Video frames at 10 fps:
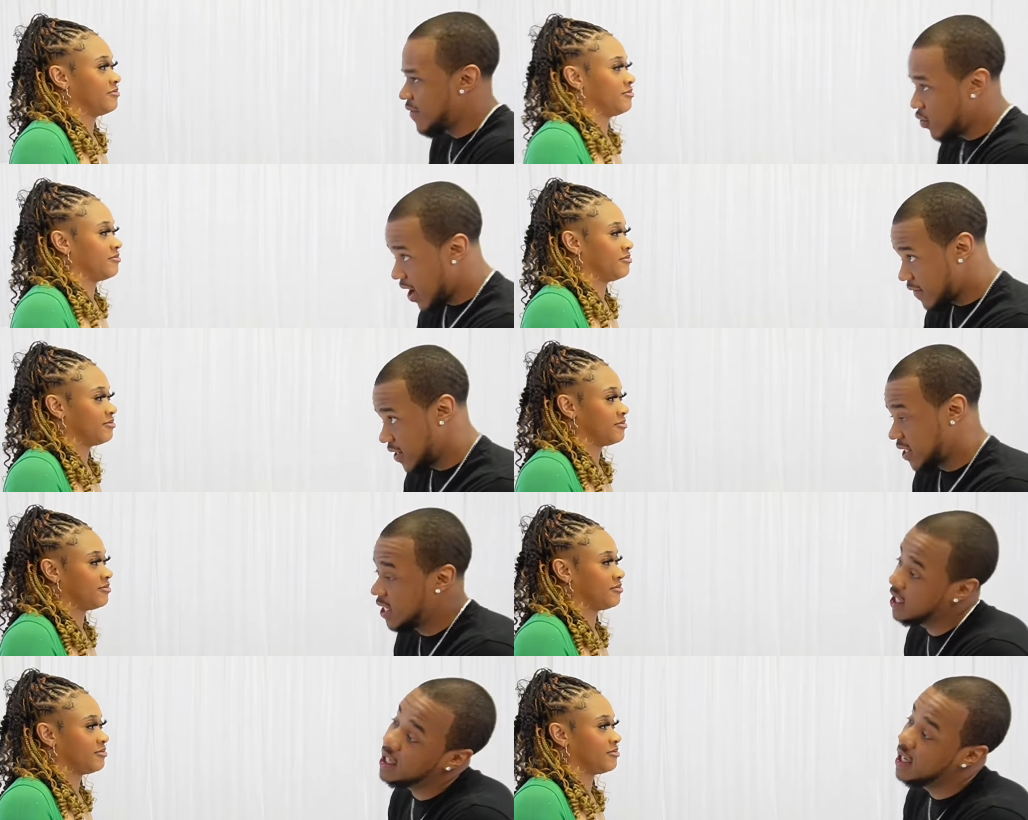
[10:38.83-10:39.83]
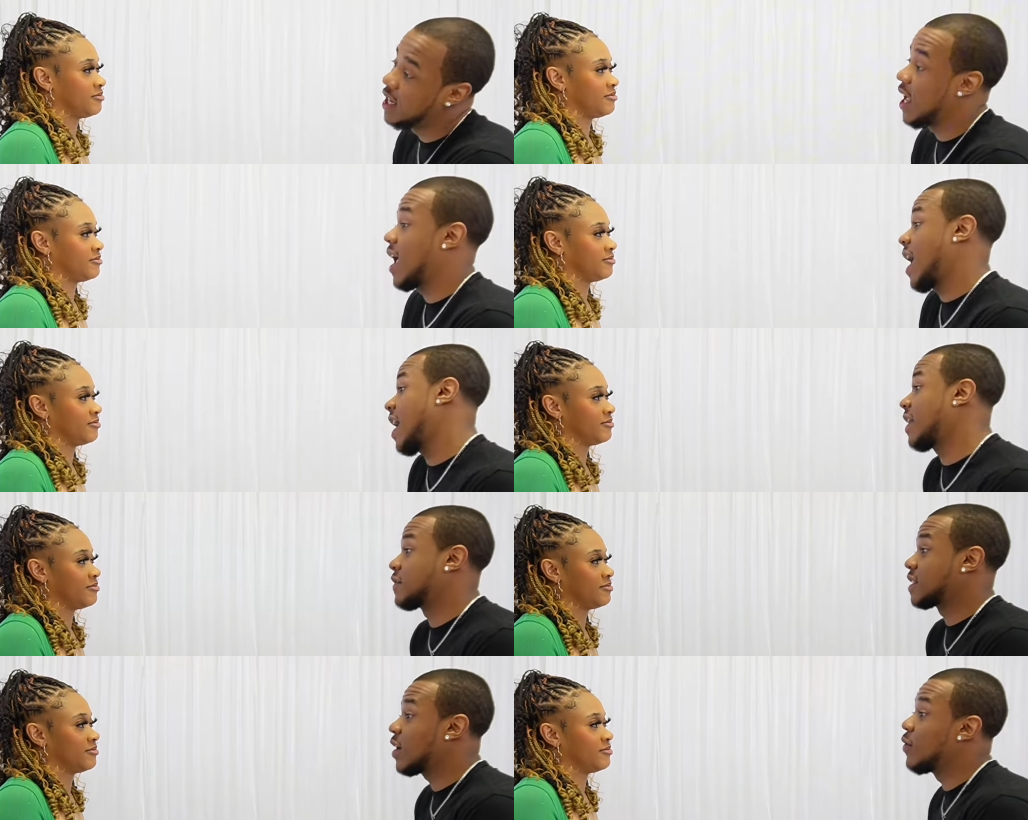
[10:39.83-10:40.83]
Speaker 1: Have you ever cheated? And
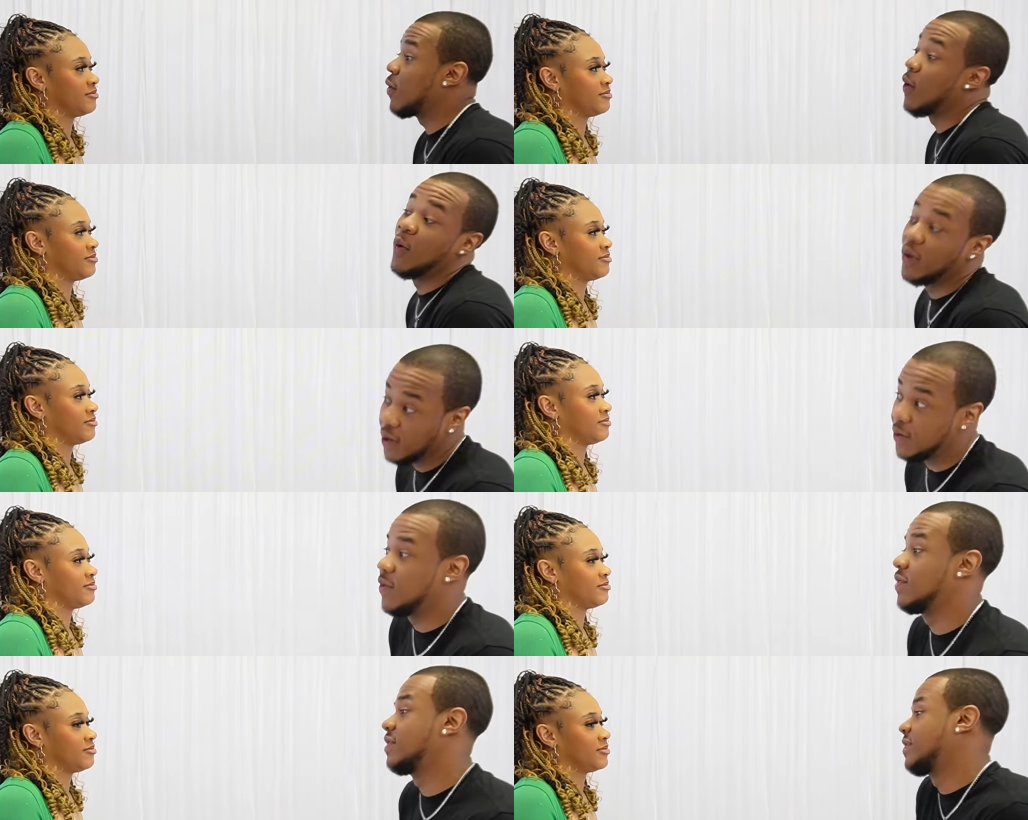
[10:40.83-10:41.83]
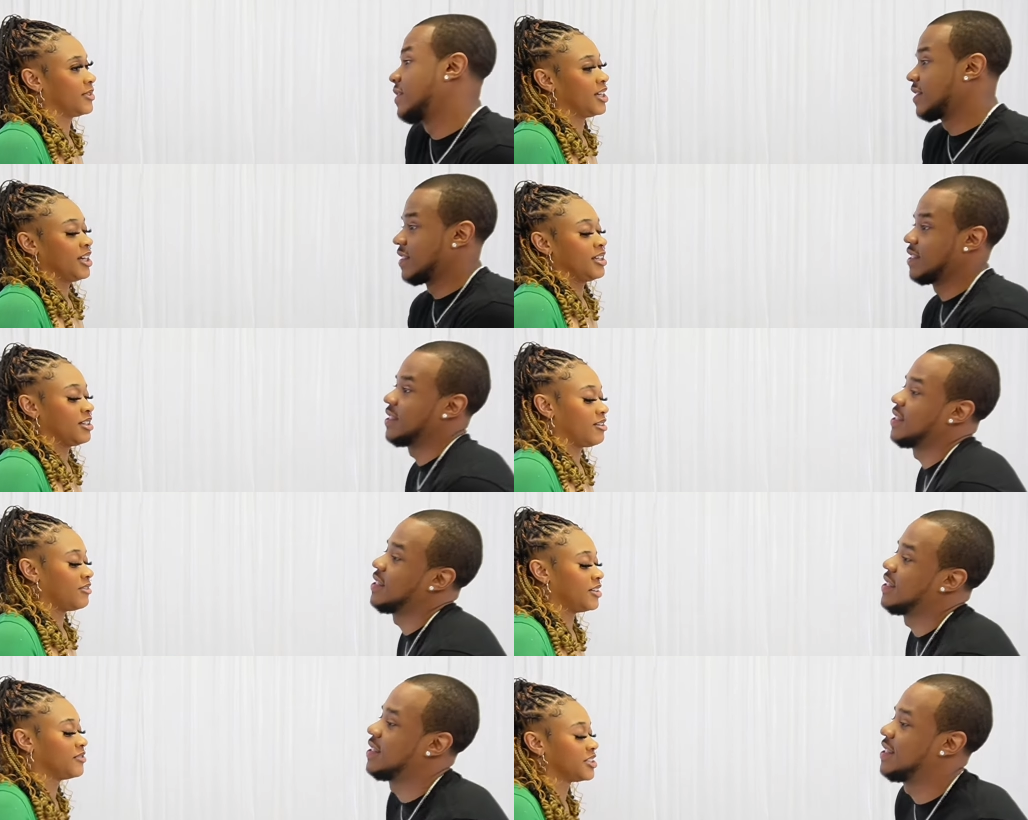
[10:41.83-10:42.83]
if so, on who?
Speaker 2: No,
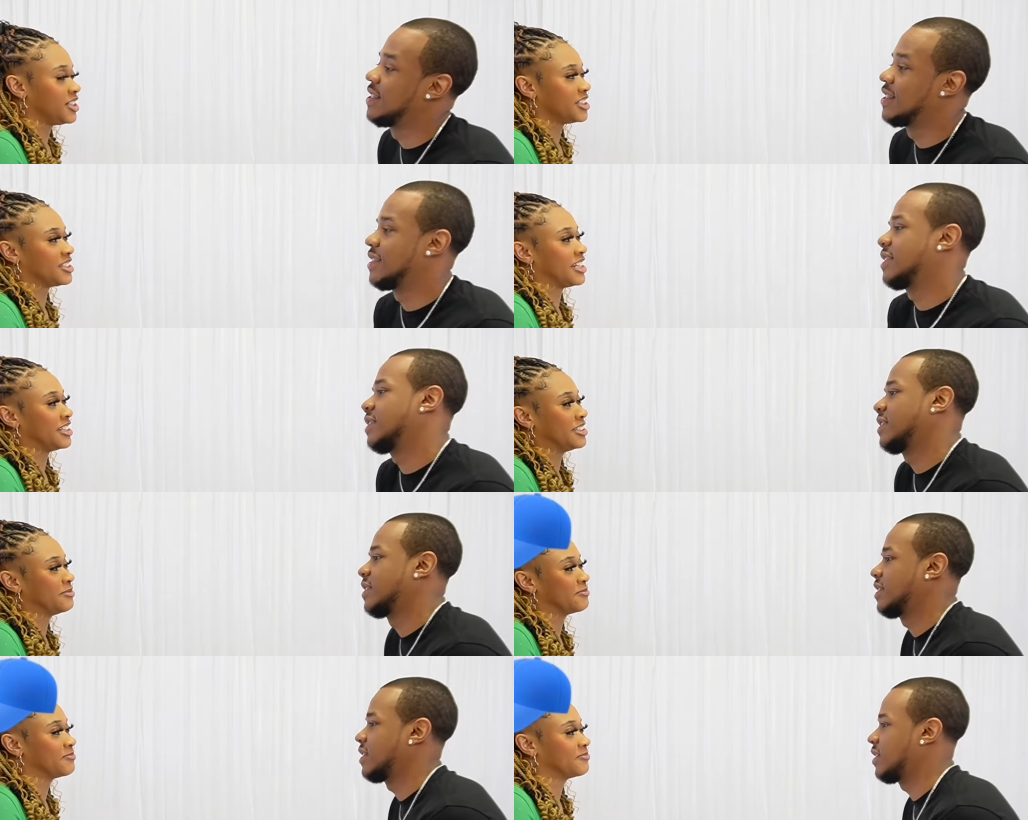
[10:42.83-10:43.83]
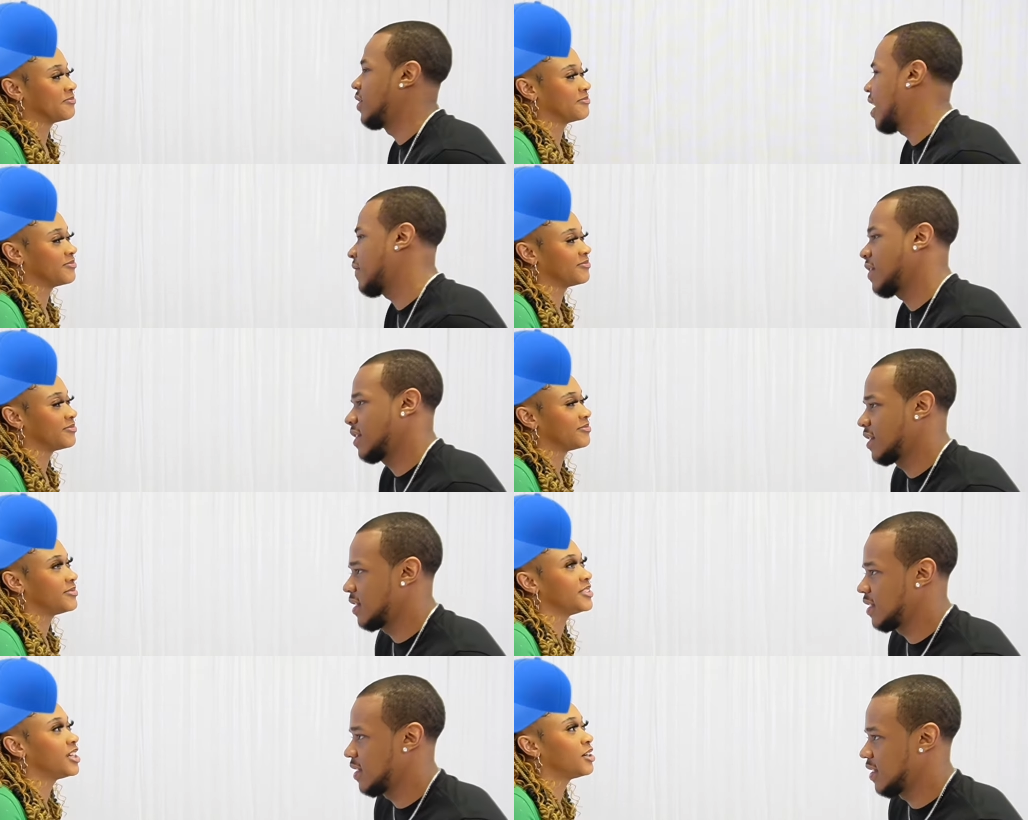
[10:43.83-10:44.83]
I've never cheated. Sadly, you haven't.
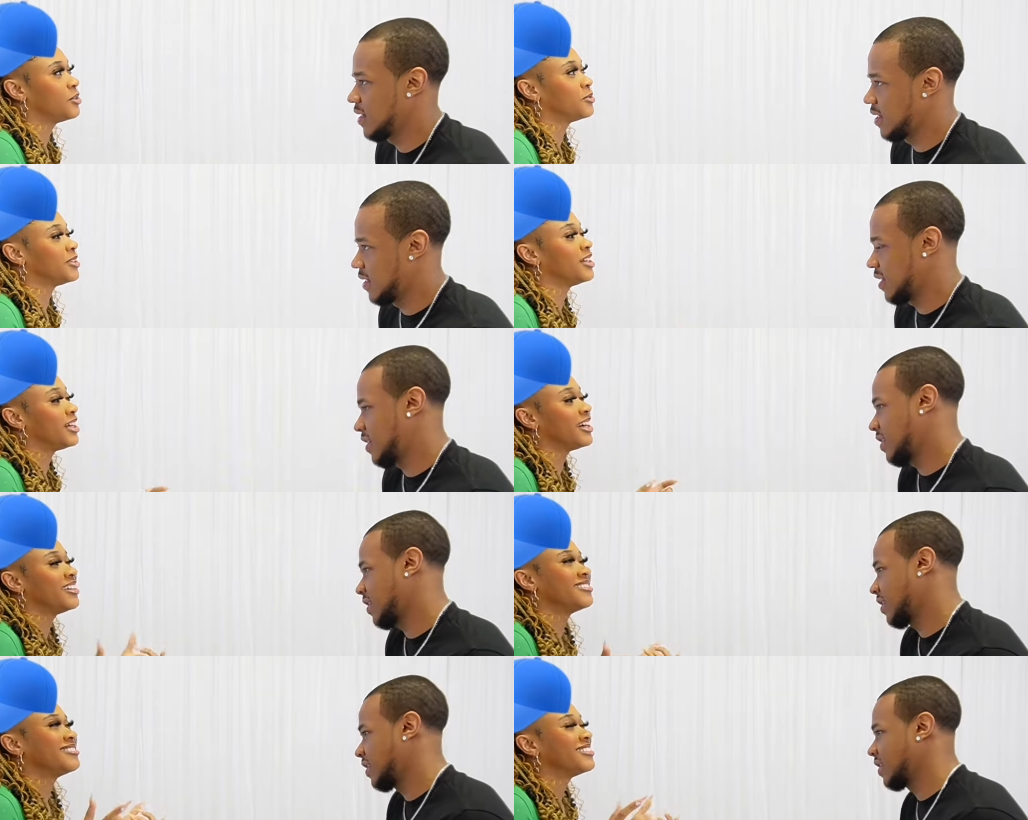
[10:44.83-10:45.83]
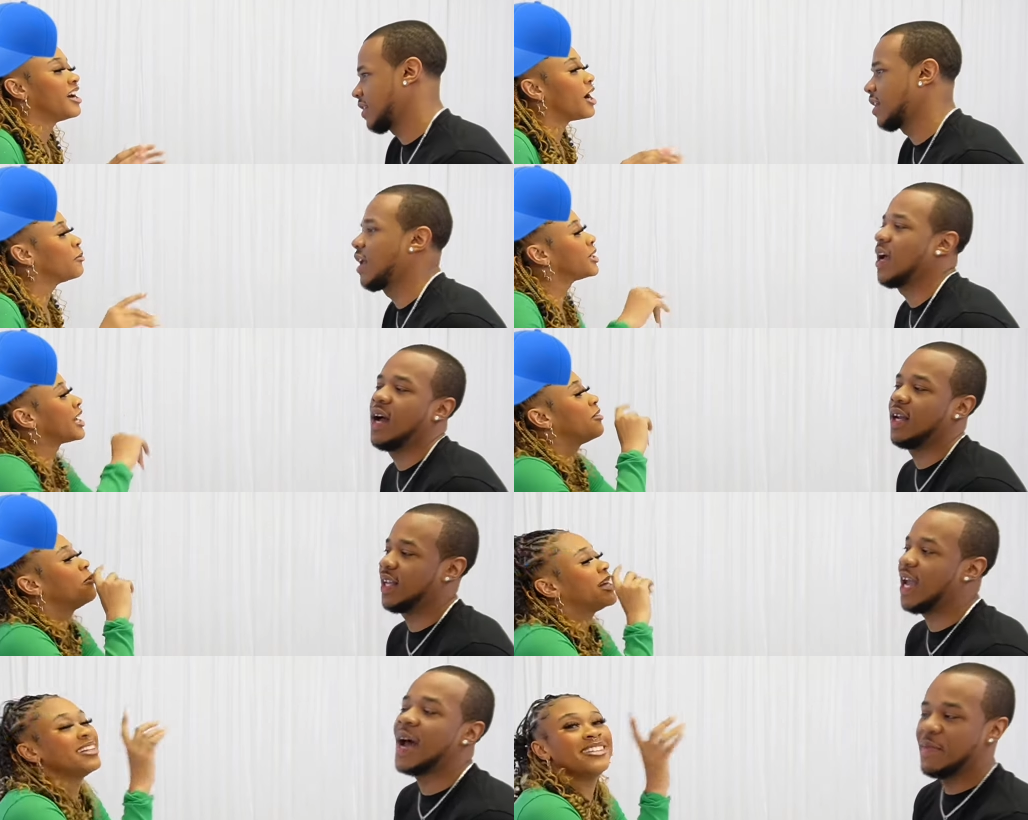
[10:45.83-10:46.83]
No. Are we uh, ca-
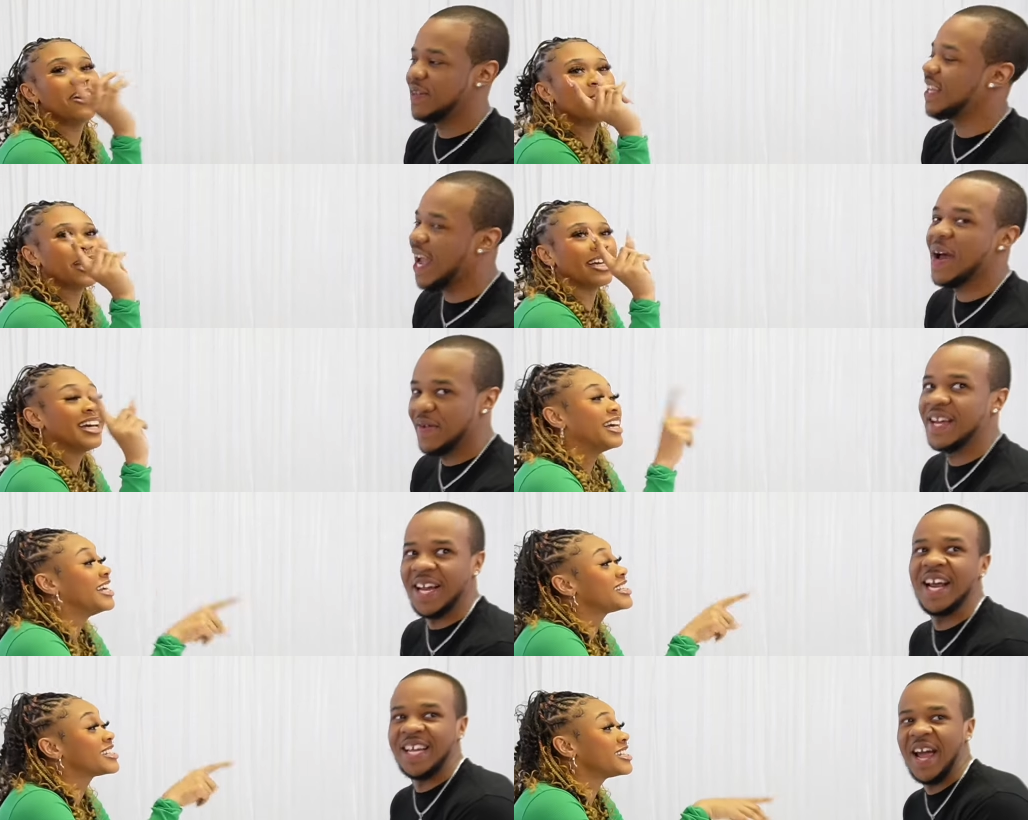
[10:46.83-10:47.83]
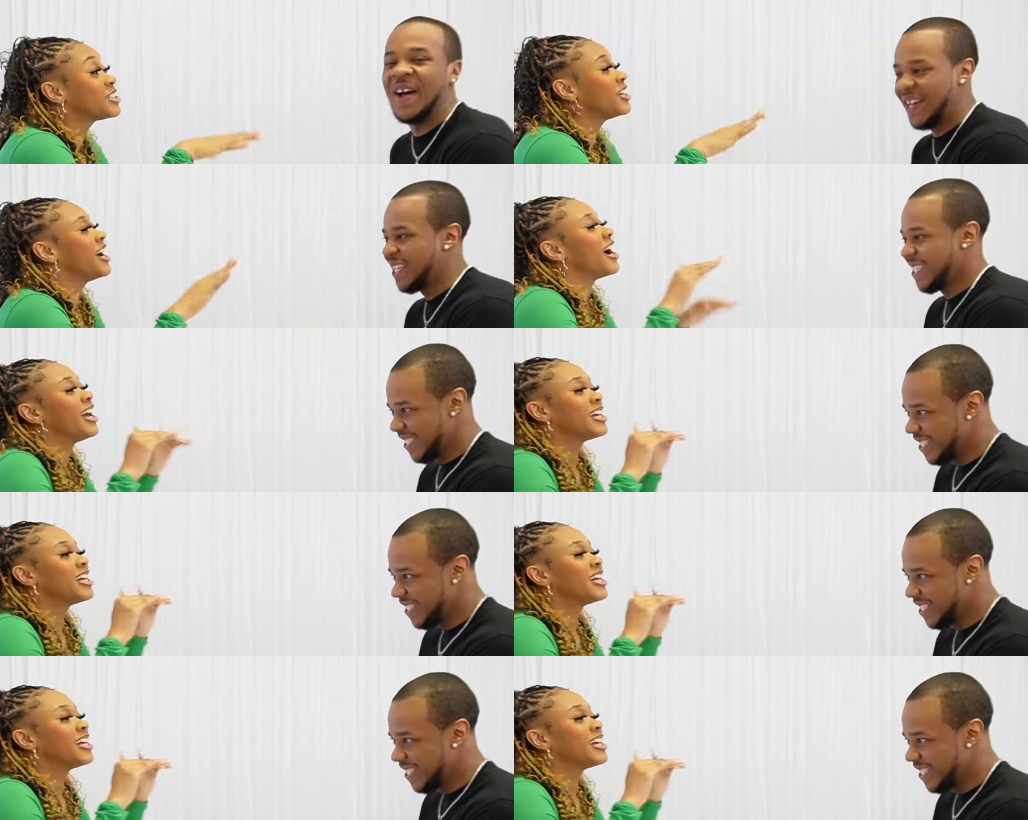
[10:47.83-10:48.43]
wait, cap? no, wait. Cap. Is, it situ-